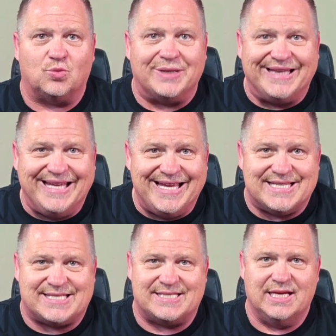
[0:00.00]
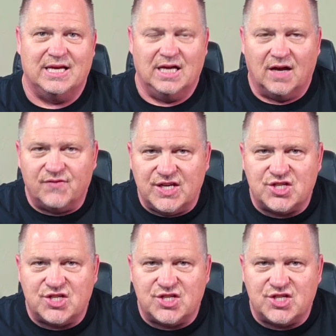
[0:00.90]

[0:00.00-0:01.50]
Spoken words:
the release of